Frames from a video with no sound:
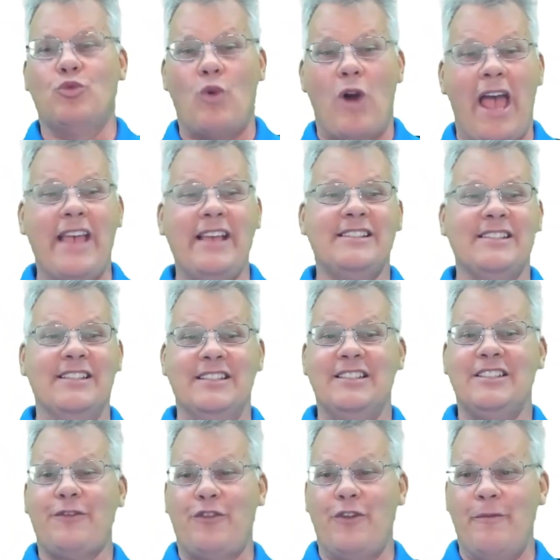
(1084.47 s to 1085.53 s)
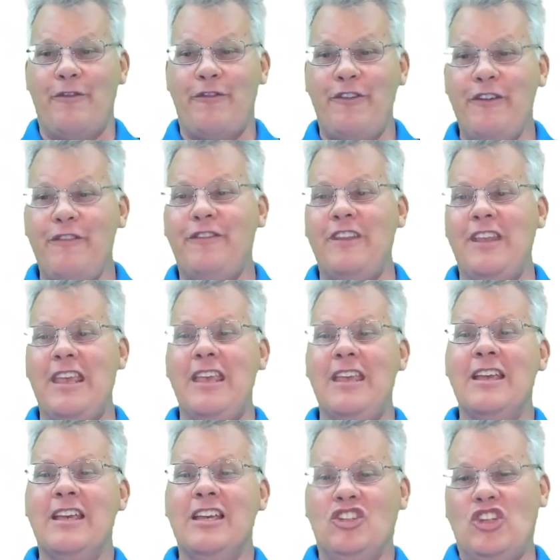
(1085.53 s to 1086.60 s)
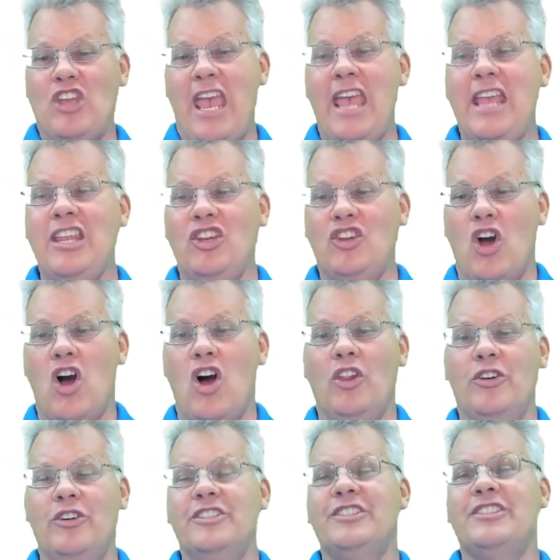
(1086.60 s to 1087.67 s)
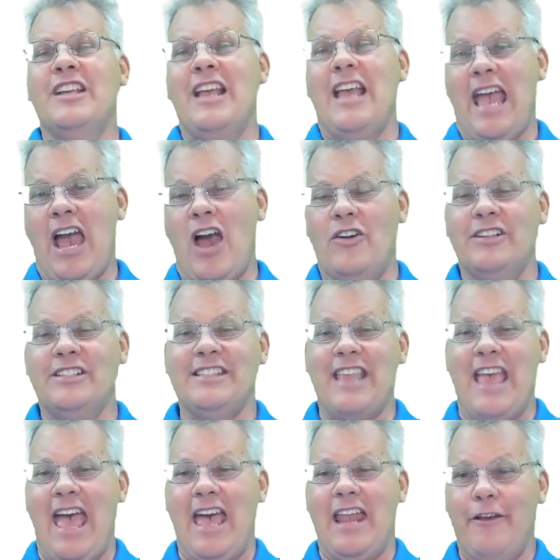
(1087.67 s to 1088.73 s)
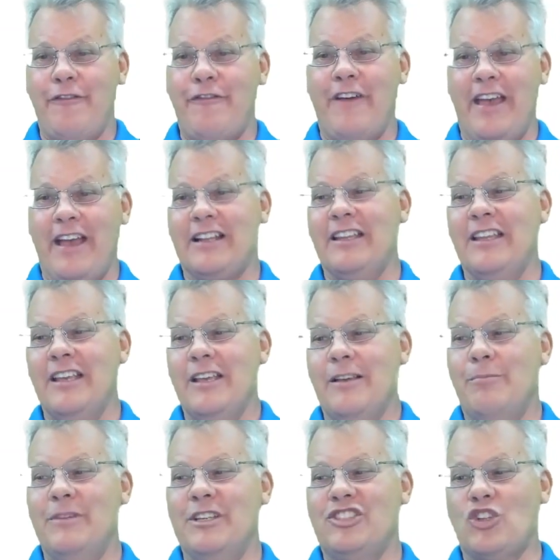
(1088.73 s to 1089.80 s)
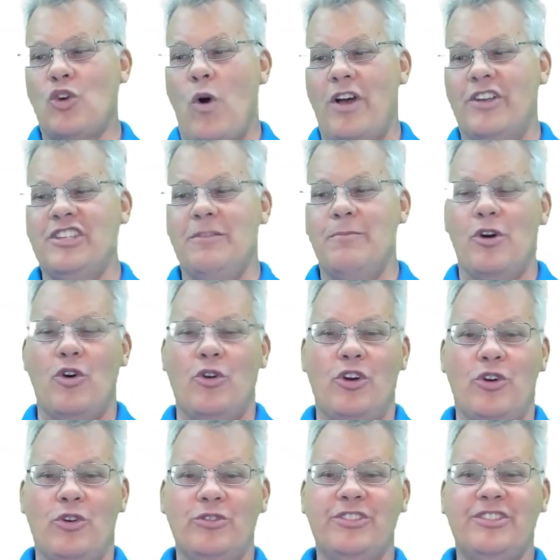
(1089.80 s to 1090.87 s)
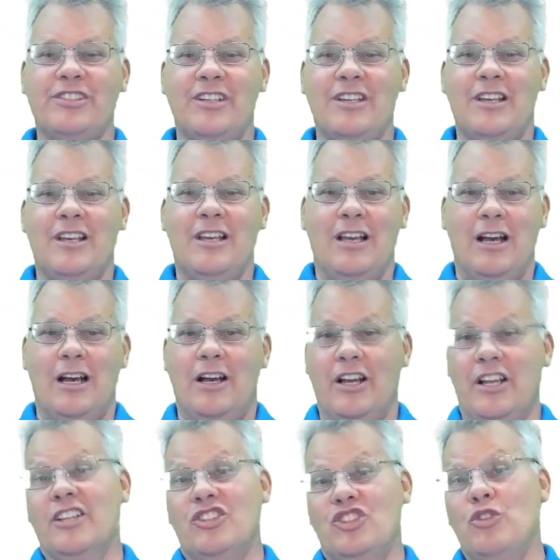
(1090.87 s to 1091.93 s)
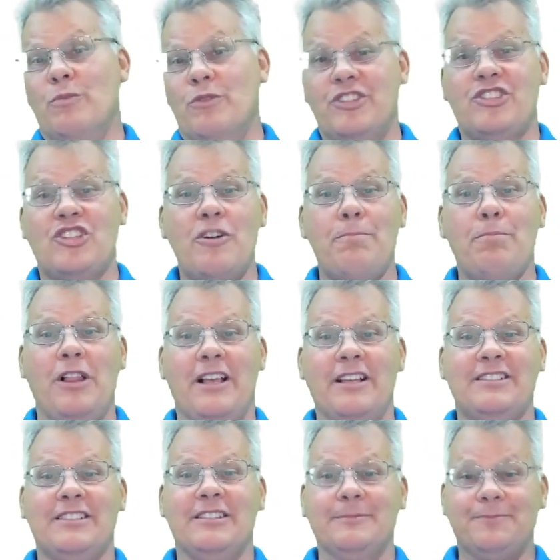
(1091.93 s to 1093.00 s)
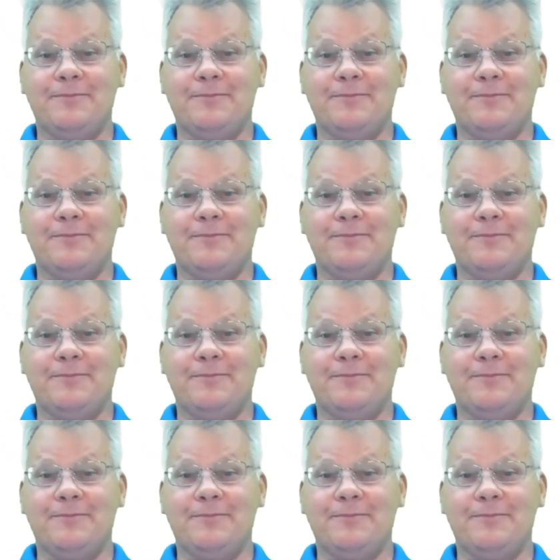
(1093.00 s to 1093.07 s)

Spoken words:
rises from $50 to $80, how does that affect Ms. Quasimodo's consumer surplus?